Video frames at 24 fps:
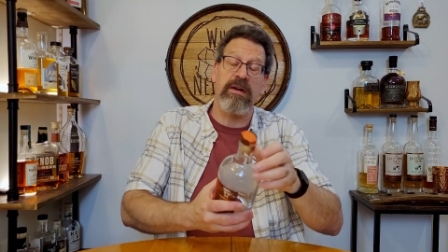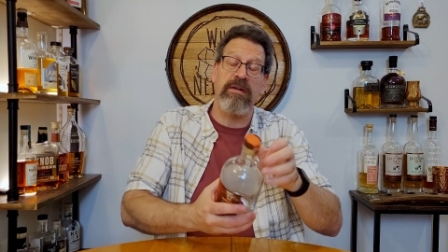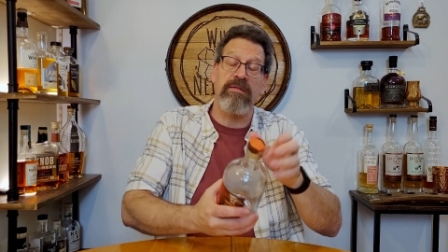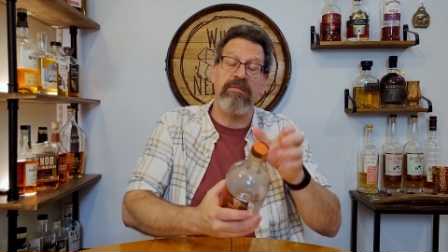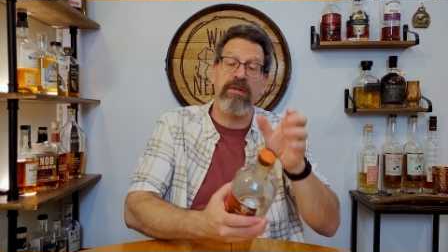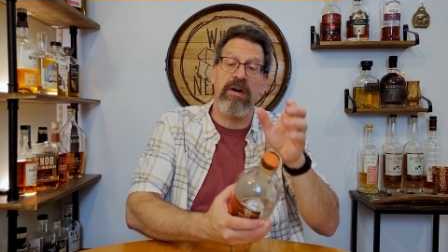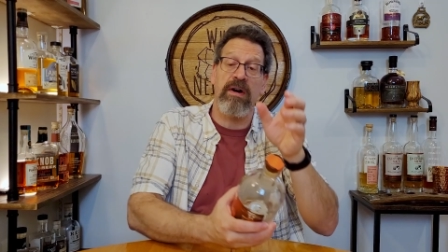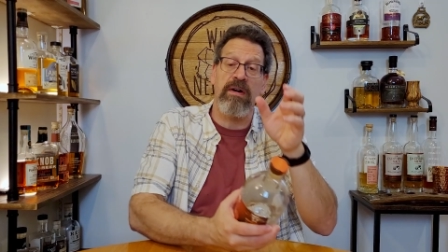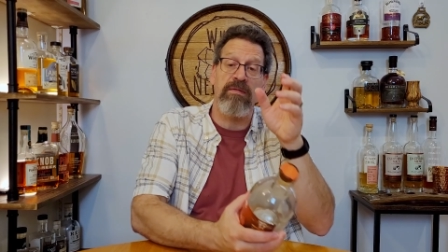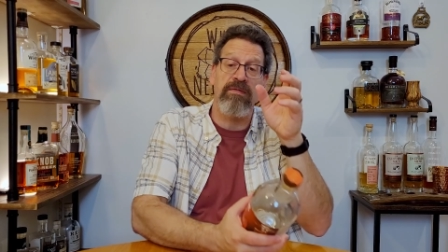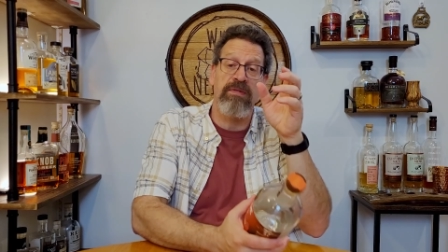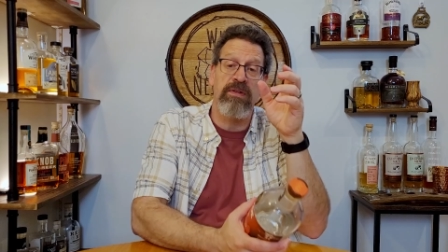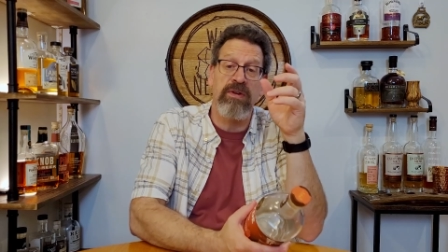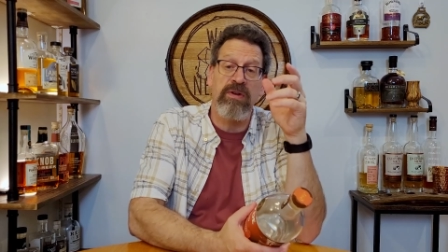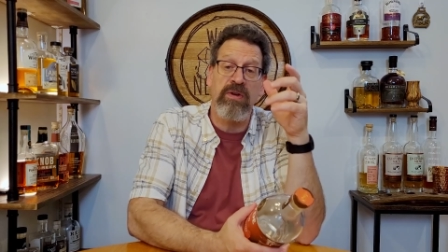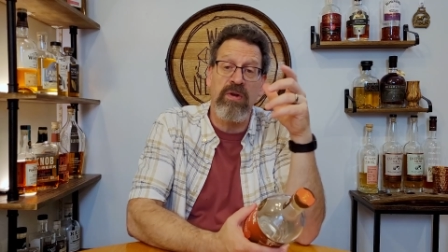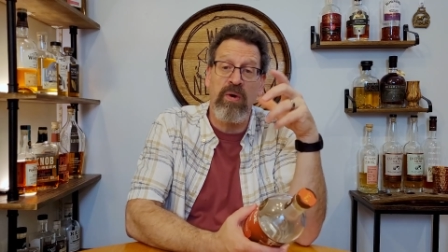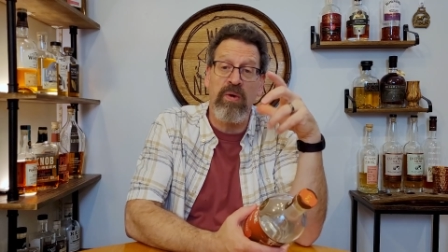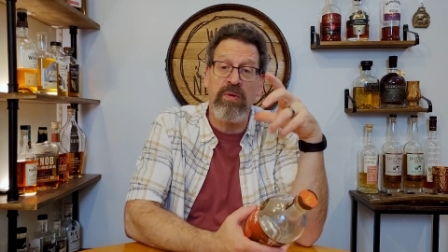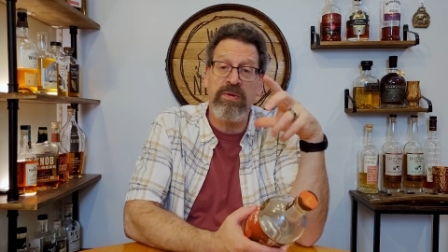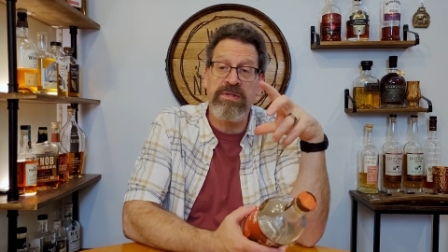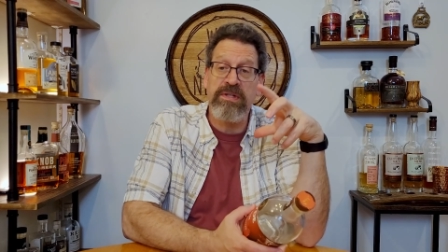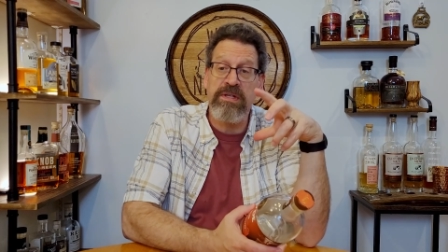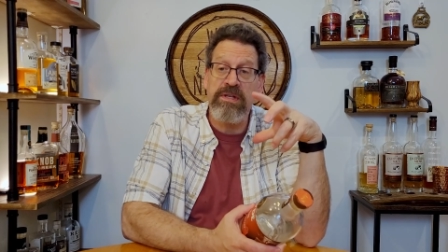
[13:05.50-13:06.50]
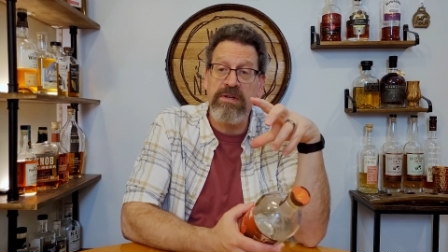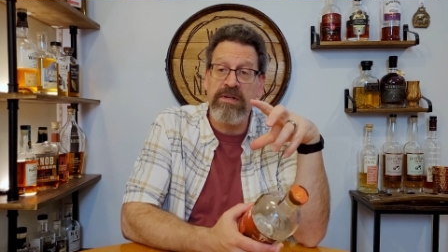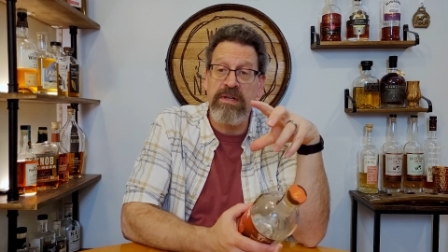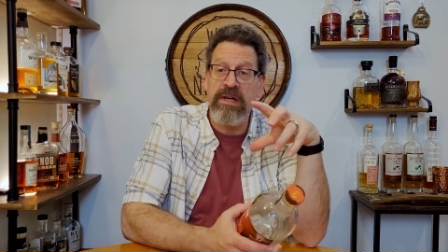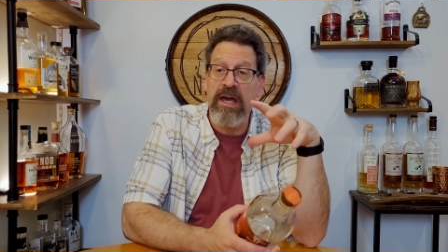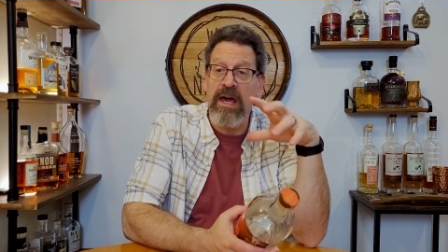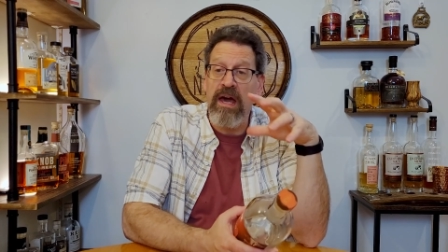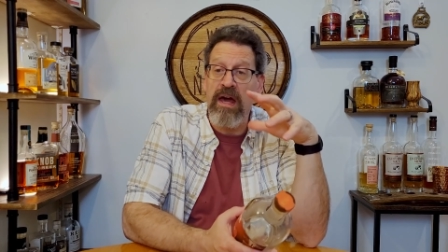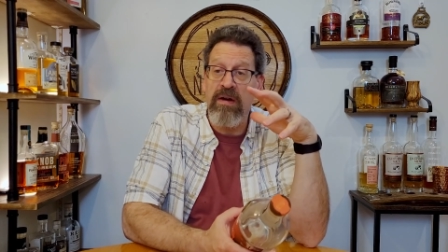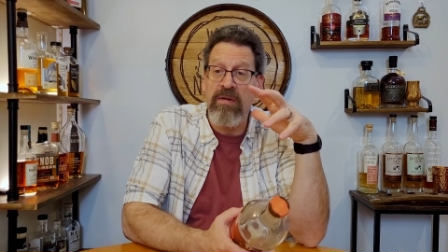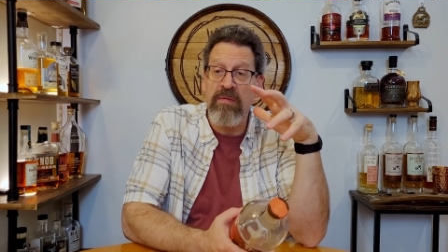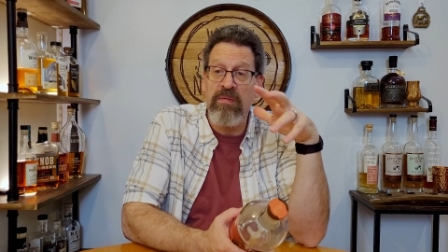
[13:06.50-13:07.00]
of of the notes that you
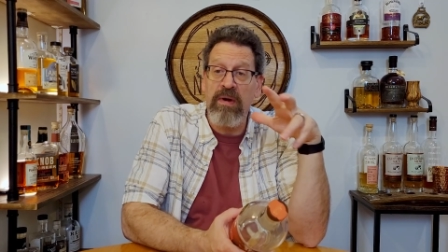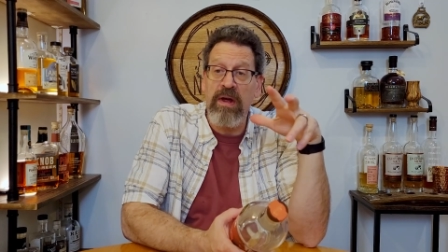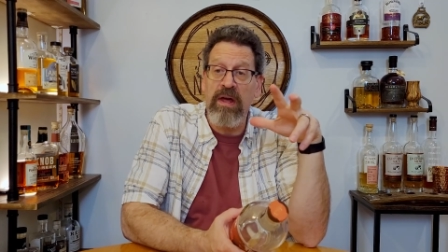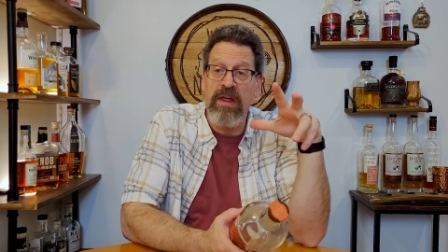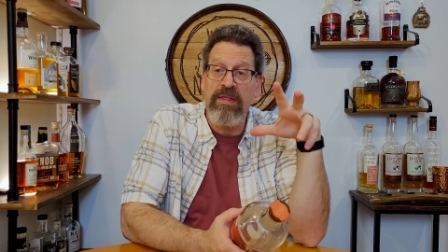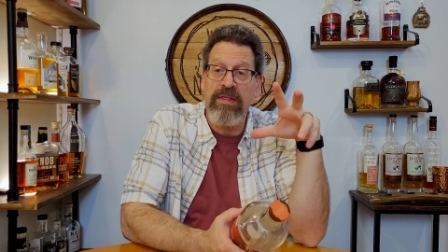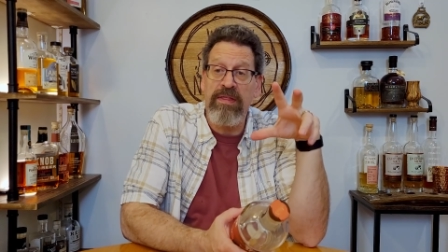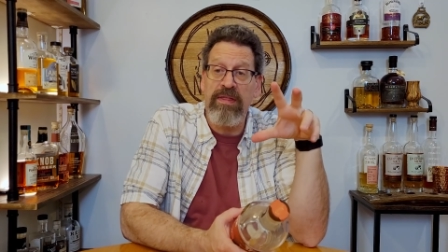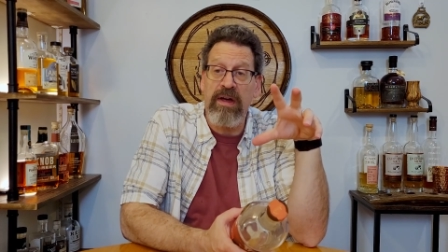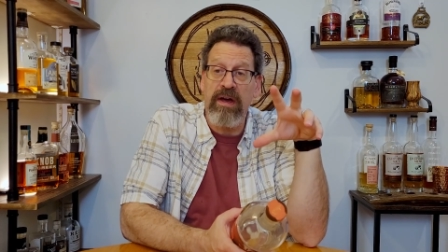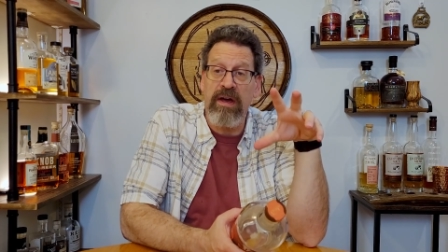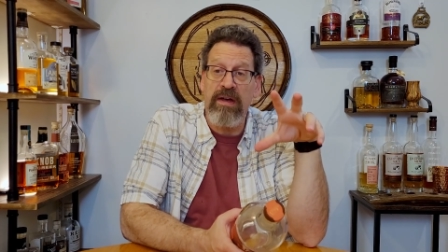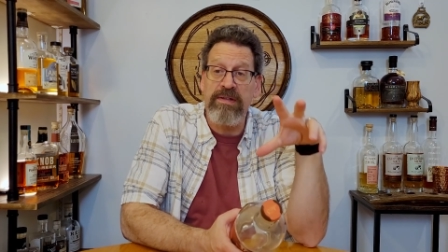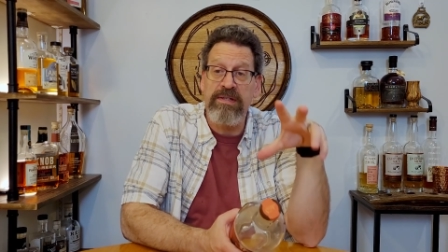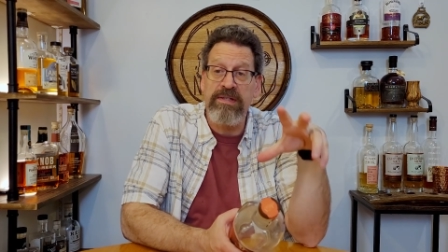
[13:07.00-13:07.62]
get with uh,